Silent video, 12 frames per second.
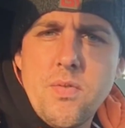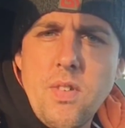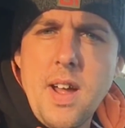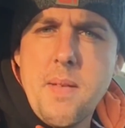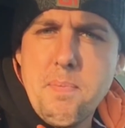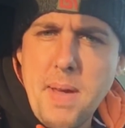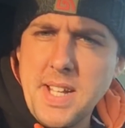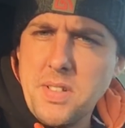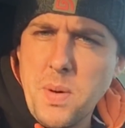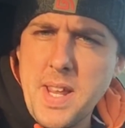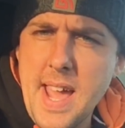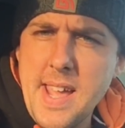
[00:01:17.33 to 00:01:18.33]
right, peg
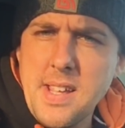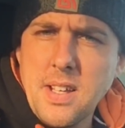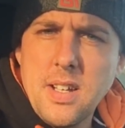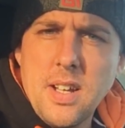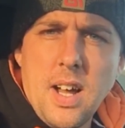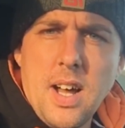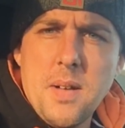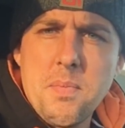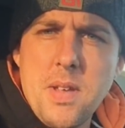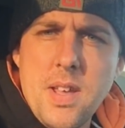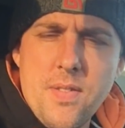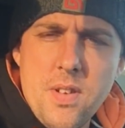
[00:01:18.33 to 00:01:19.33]
28.
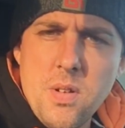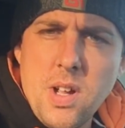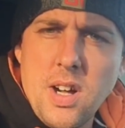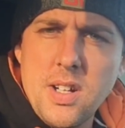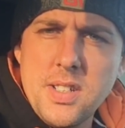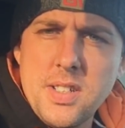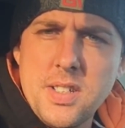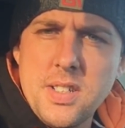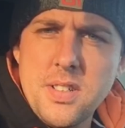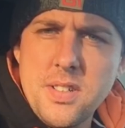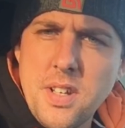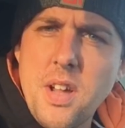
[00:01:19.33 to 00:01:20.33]
If you guys
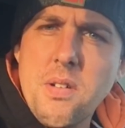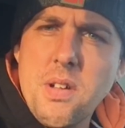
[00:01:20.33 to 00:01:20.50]
know